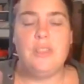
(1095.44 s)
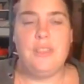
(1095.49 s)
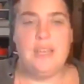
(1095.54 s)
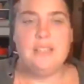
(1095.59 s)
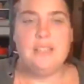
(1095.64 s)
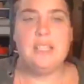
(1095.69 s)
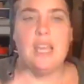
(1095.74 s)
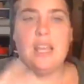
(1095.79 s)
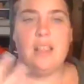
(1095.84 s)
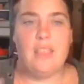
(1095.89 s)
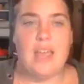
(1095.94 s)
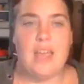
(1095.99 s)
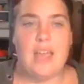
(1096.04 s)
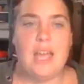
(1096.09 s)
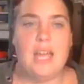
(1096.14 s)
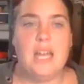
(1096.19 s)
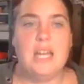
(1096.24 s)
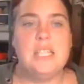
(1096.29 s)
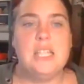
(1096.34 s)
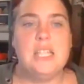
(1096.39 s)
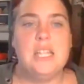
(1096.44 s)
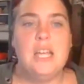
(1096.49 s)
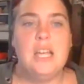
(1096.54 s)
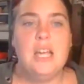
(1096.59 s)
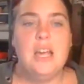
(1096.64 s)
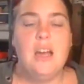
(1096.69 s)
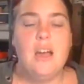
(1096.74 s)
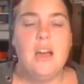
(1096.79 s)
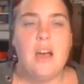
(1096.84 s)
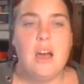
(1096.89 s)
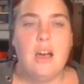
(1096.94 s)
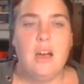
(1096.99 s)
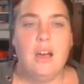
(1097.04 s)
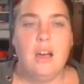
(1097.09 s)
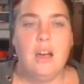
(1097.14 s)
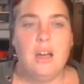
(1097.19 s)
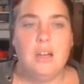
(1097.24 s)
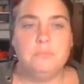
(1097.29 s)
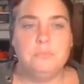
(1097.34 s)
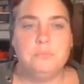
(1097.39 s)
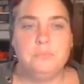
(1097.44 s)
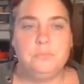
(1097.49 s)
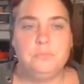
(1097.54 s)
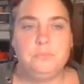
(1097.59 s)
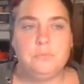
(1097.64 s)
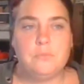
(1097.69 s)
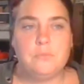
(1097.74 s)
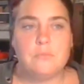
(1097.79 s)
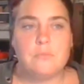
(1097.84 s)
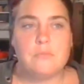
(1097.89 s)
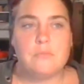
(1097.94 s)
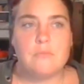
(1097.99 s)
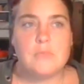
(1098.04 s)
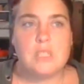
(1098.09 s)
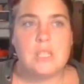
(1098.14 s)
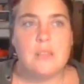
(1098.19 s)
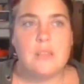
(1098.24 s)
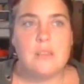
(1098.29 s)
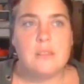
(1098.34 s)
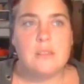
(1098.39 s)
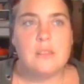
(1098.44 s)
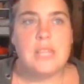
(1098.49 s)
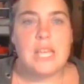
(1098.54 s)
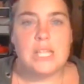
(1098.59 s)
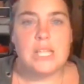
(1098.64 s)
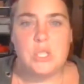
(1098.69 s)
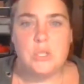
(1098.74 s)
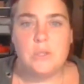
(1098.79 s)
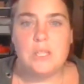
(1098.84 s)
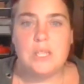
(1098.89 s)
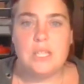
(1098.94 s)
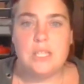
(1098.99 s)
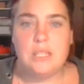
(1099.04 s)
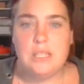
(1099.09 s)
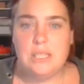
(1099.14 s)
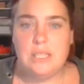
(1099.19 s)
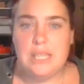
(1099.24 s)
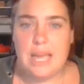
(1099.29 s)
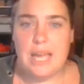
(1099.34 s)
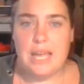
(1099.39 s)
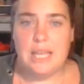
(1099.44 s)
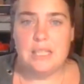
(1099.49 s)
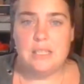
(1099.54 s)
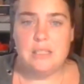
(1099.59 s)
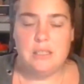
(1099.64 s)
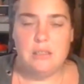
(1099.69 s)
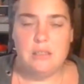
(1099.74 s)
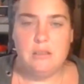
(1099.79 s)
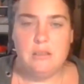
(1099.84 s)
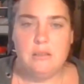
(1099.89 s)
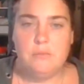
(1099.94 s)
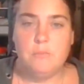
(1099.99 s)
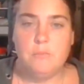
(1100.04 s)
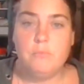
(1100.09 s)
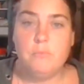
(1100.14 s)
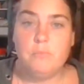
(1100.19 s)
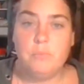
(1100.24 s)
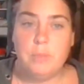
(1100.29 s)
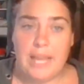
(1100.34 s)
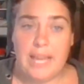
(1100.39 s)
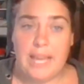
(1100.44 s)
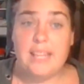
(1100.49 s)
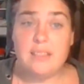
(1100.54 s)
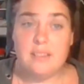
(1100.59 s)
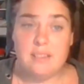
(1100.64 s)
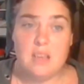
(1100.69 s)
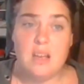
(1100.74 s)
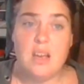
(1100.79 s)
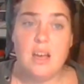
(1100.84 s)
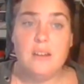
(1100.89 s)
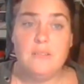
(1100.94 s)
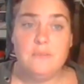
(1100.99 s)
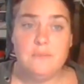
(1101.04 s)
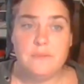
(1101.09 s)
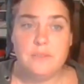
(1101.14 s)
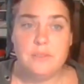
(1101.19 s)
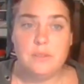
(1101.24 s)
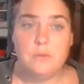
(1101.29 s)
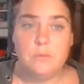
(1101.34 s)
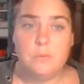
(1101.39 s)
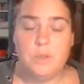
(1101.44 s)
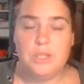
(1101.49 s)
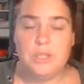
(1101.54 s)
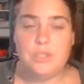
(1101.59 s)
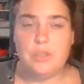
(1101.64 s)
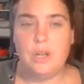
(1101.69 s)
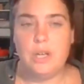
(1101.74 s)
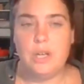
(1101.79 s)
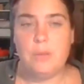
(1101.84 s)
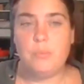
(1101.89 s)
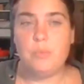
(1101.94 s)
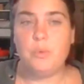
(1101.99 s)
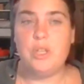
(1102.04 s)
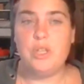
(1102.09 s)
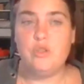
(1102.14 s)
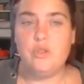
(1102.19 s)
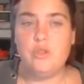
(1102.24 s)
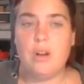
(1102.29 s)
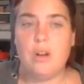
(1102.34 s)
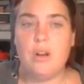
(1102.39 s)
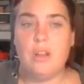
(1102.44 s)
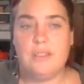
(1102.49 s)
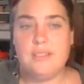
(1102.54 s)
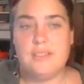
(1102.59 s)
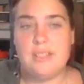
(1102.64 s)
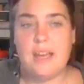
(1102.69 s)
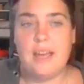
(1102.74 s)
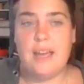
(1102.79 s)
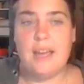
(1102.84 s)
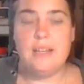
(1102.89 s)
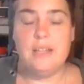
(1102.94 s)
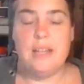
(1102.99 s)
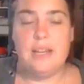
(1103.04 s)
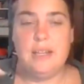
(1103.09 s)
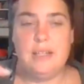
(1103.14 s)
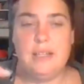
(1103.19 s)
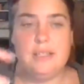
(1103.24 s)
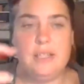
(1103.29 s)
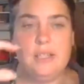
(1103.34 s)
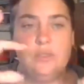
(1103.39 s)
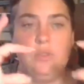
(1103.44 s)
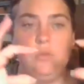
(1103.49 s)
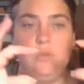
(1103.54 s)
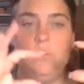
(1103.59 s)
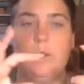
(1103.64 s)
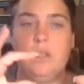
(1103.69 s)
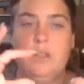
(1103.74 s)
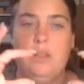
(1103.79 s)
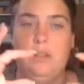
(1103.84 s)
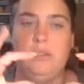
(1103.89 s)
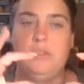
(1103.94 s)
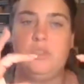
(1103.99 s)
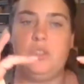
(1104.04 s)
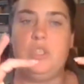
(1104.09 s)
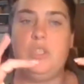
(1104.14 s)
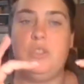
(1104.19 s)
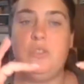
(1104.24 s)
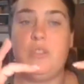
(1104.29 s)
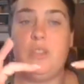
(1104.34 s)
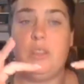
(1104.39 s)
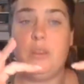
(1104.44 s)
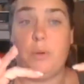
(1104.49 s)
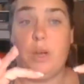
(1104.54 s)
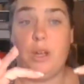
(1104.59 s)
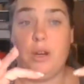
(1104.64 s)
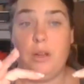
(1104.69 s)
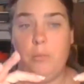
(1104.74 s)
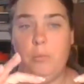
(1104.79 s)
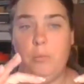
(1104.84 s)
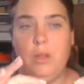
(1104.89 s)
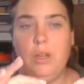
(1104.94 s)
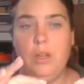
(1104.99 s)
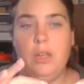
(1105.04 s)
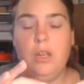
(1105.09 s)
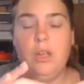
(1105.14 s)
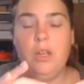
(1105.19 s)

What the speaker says: and things like that, that you can get blanks of, where it's already pre-drawn on the side and it tells you what colors to use at the bottom,